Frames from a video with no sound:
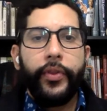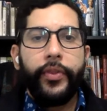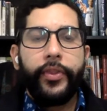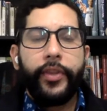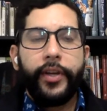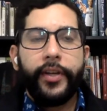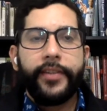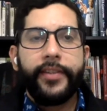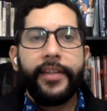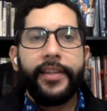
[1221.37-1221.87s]

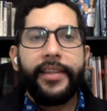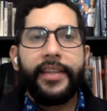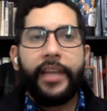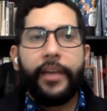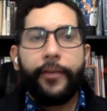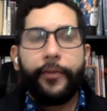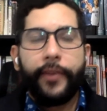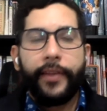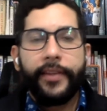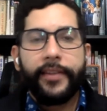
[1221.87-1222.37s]
there's
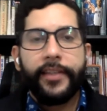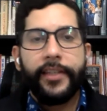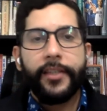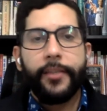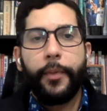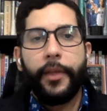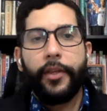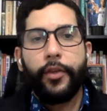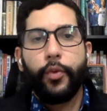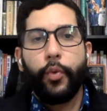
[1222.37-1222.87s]
differences
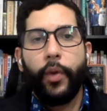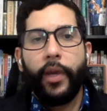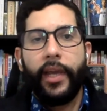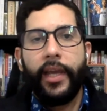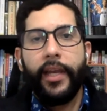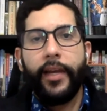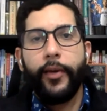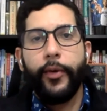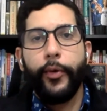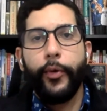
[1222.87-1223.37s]

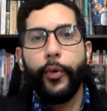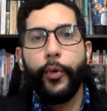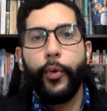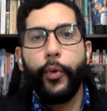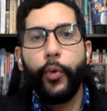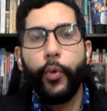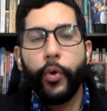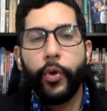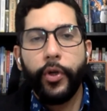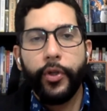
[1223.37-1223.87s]
between
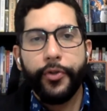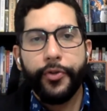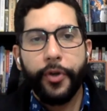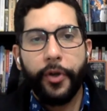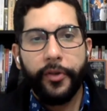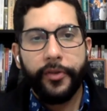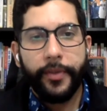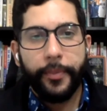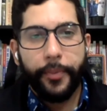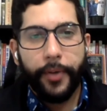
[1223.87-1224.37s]
who
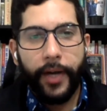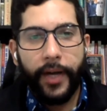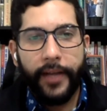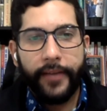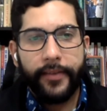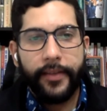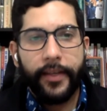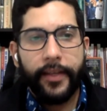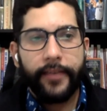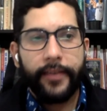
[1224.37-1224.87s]
controls the
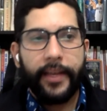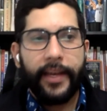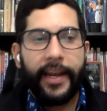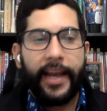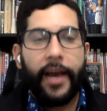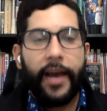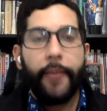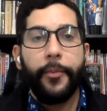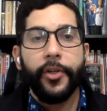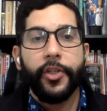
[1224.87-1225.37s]
process and
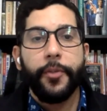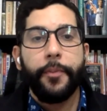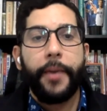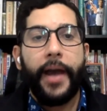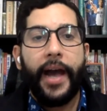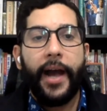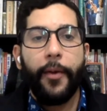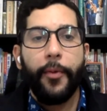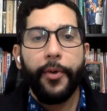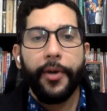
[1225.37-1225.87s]
how much
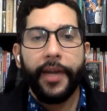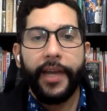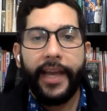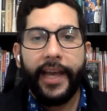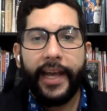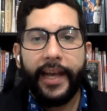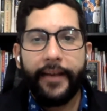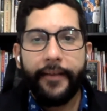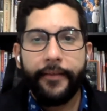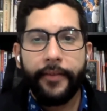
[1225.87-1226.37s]
power they
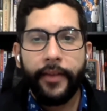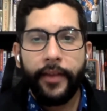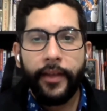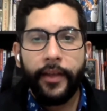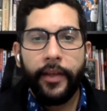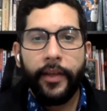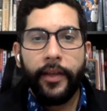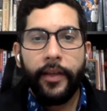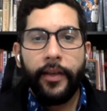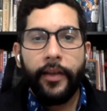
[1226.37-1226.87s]
have.
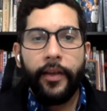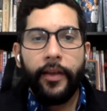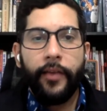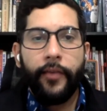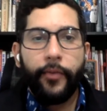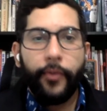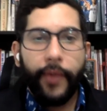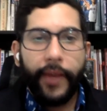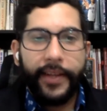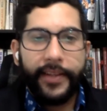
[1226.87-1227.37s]

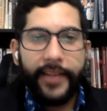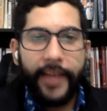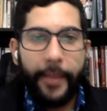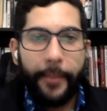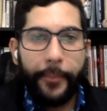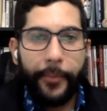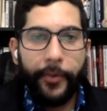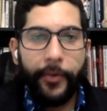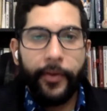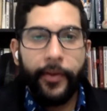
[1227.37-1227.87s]
For
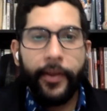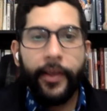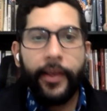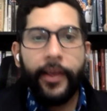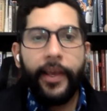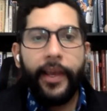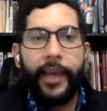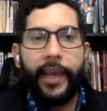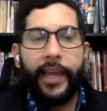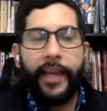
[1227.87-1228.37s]
example,
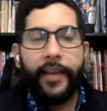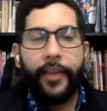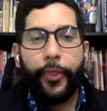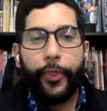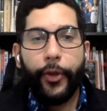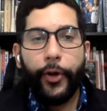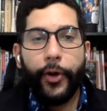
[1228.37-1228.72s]
in